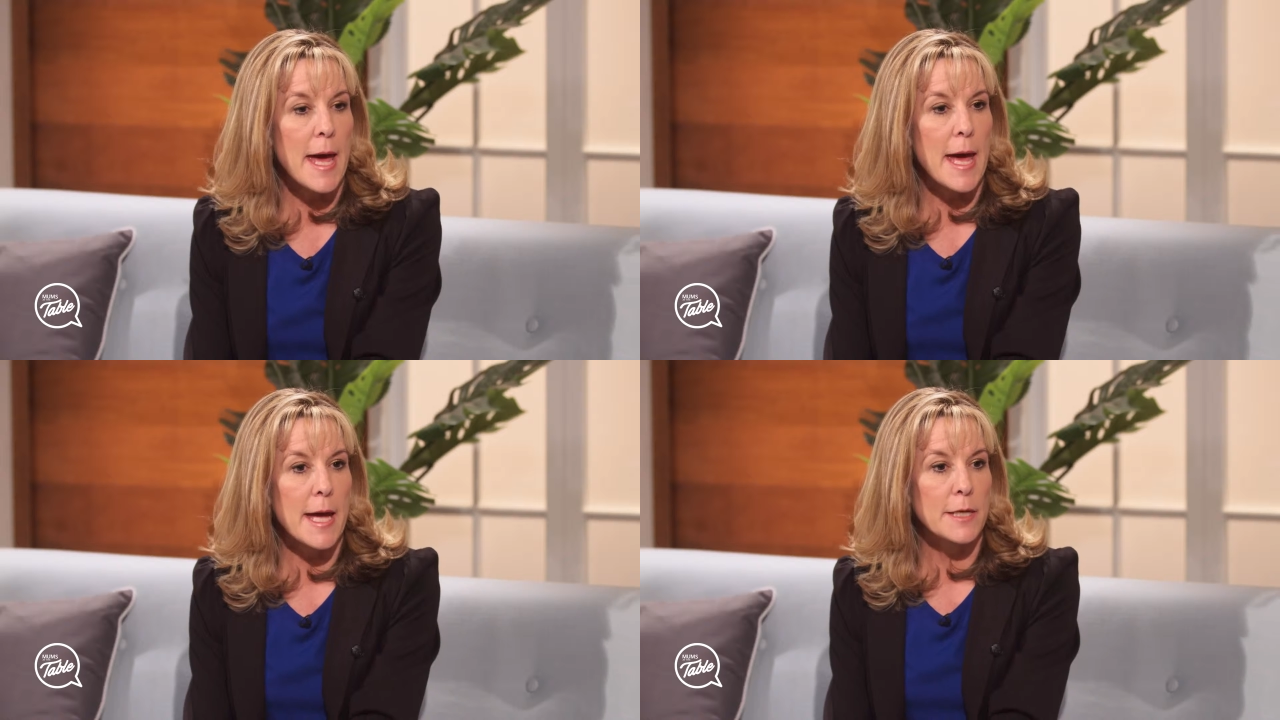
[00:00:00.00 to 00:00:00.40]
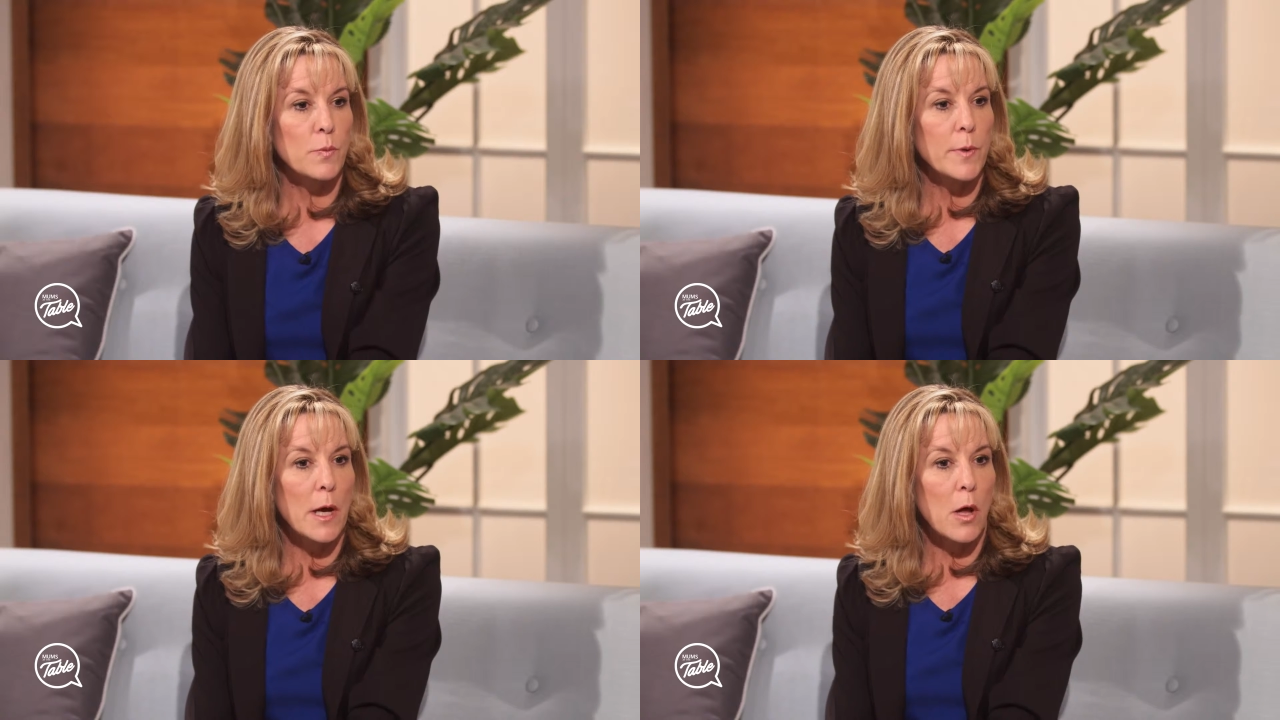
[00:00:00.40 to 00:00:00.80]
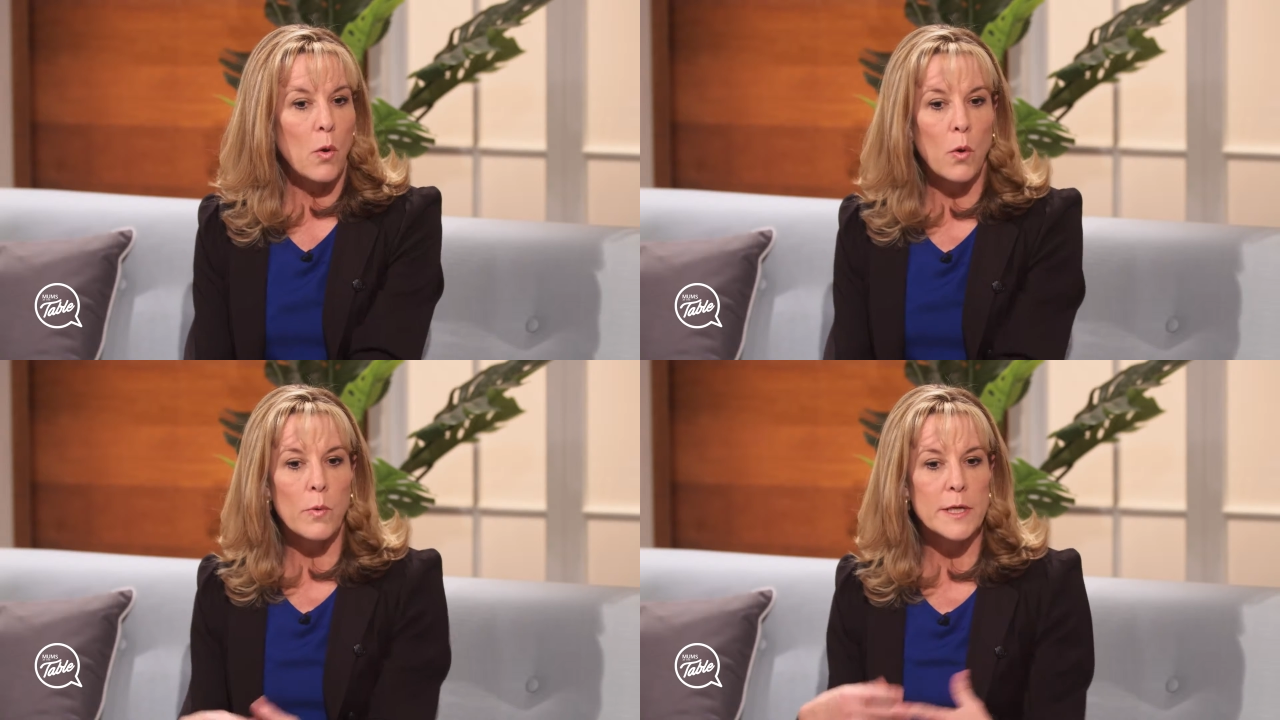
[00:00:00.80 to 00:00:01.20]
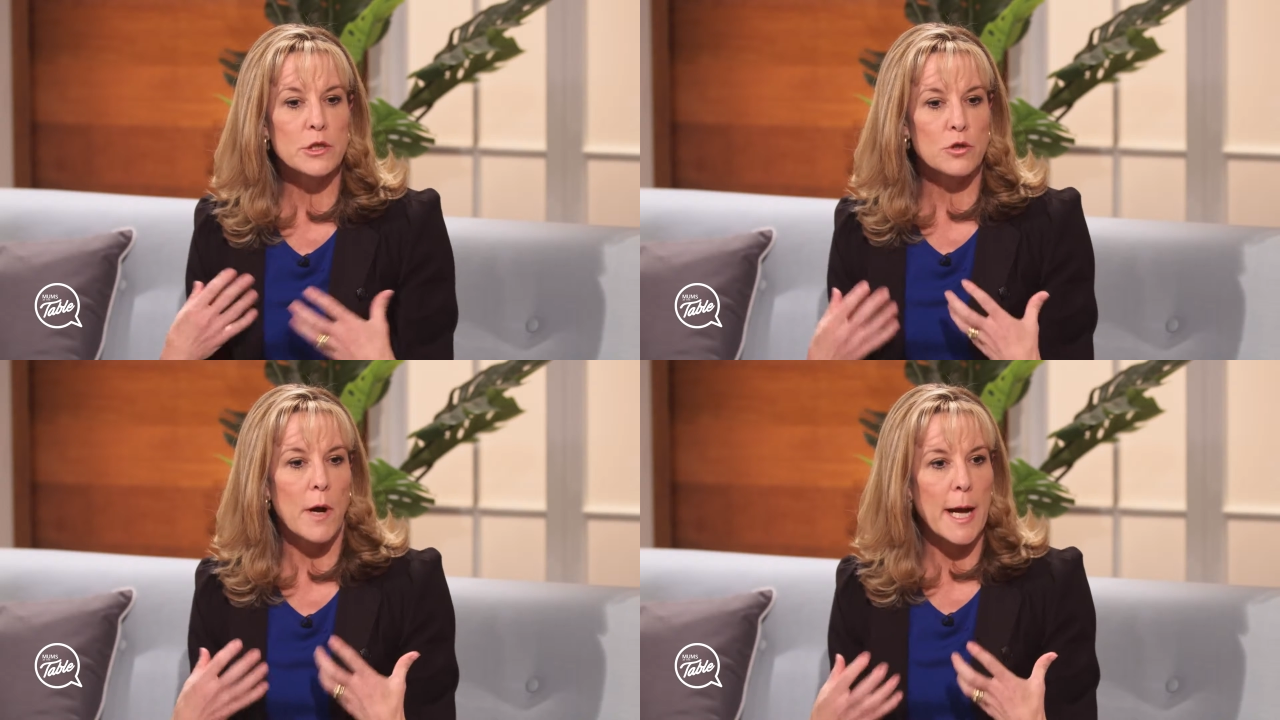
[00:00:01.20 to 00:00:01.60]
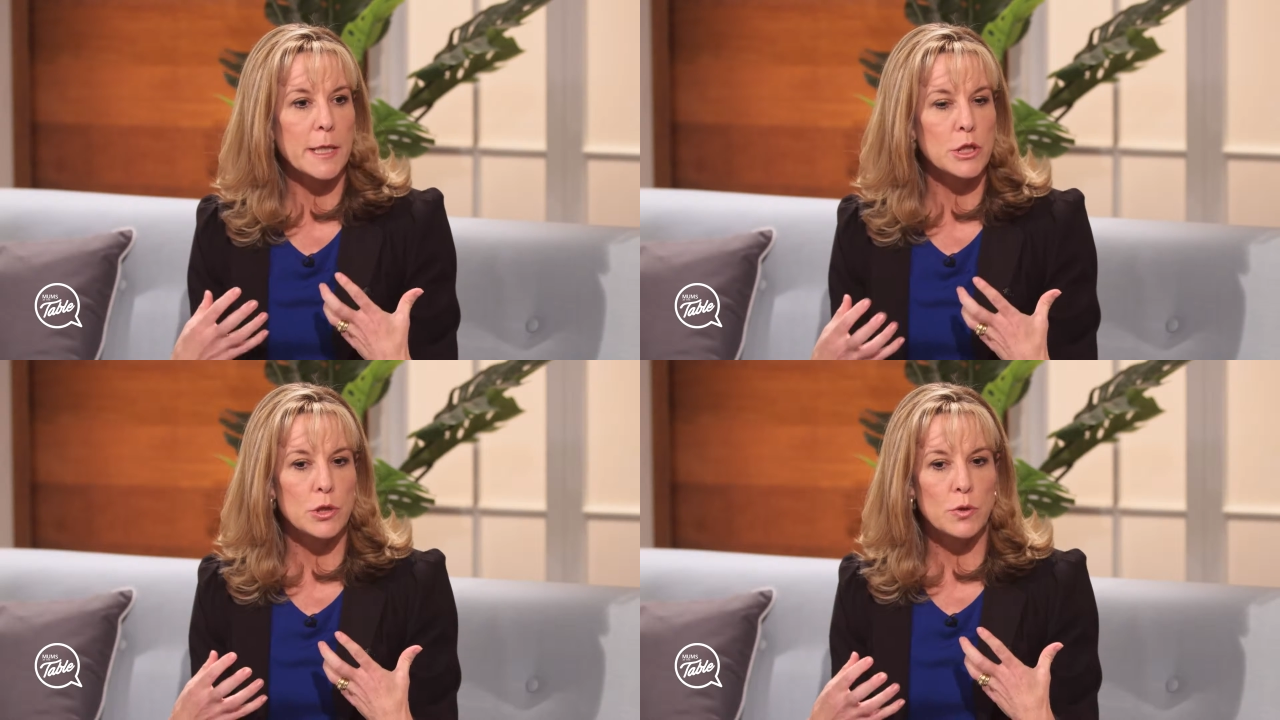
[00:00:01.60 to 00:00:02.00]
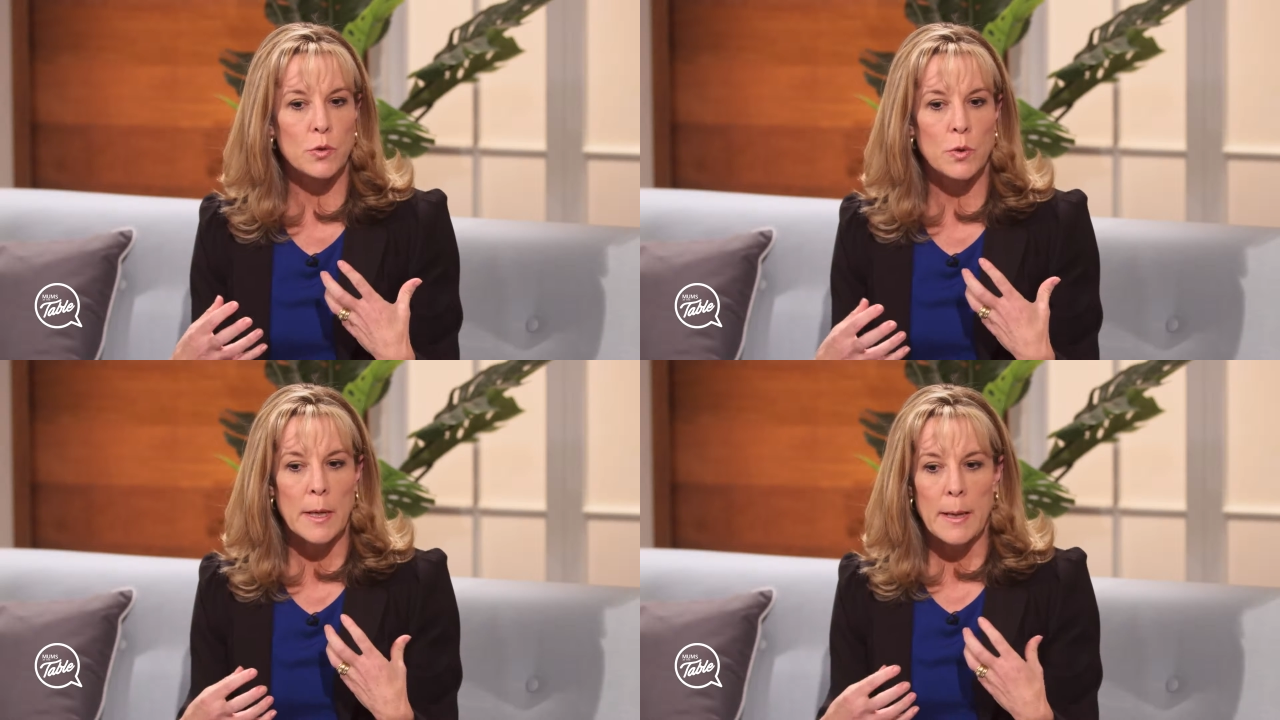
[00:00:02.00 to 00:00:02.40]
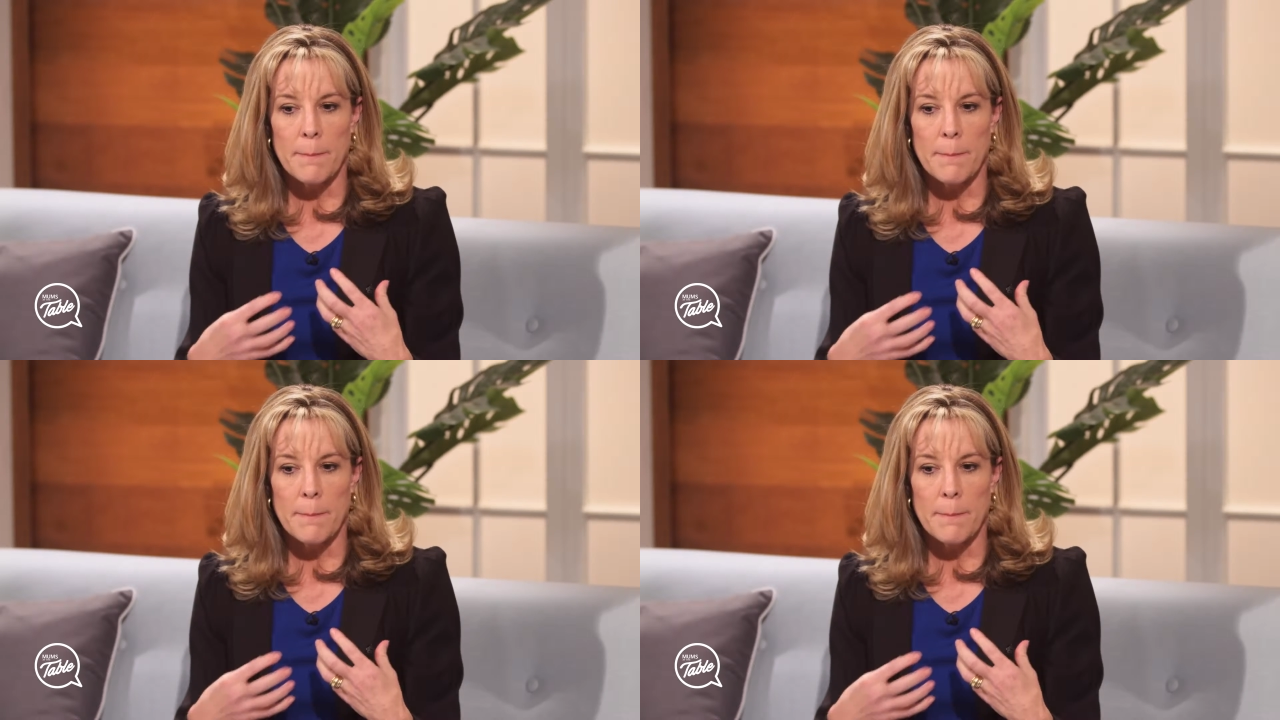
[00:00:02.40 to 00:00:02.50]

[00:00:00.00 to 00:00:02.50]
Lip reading: and we are always trying to